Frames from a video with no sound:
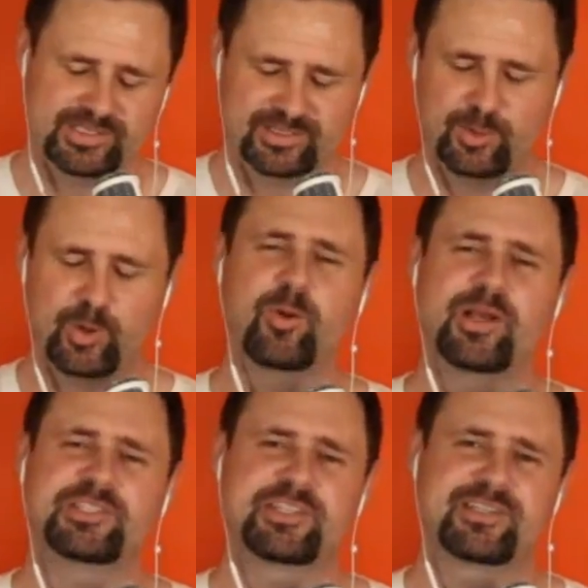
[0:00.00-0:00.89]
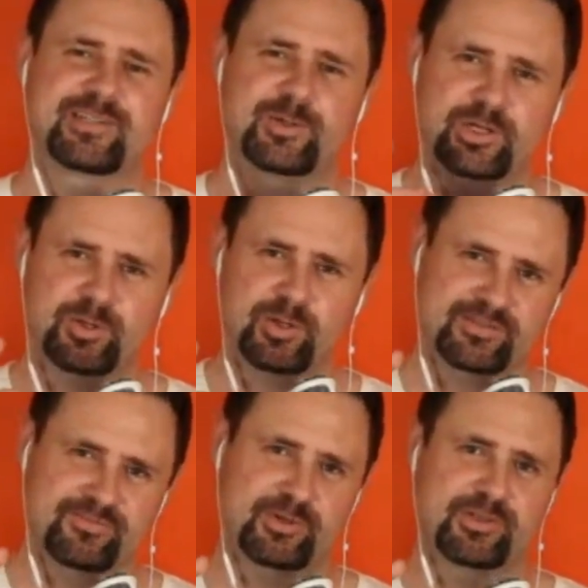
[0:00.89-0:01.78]
Quick
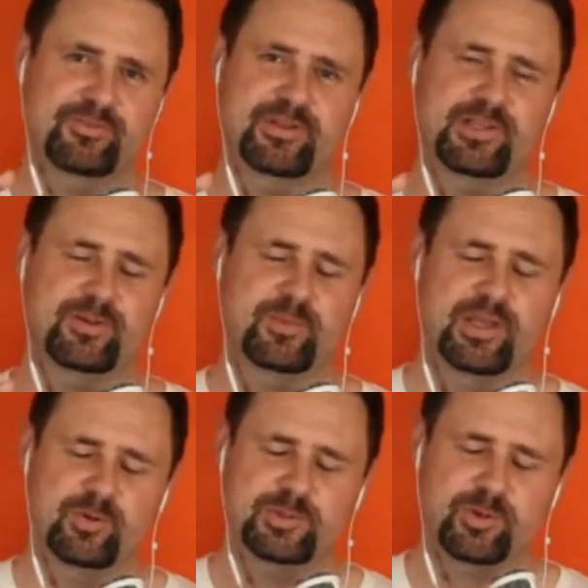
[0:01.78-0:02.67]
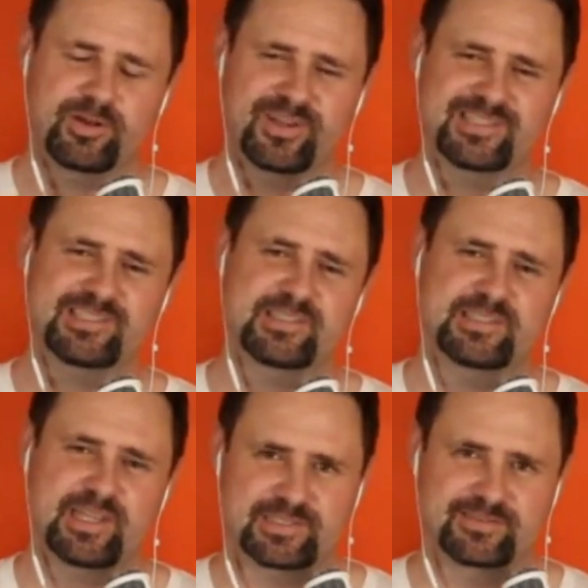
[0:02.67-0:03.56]
question for you, Philip. Yeah. Which one of us is the
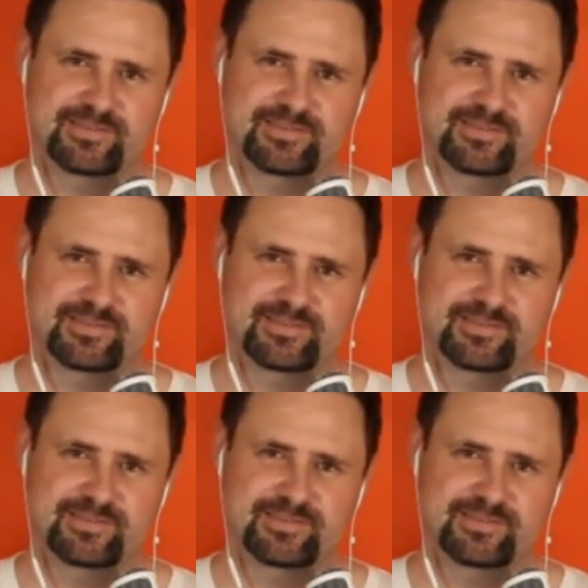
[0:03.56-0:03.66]
Texan?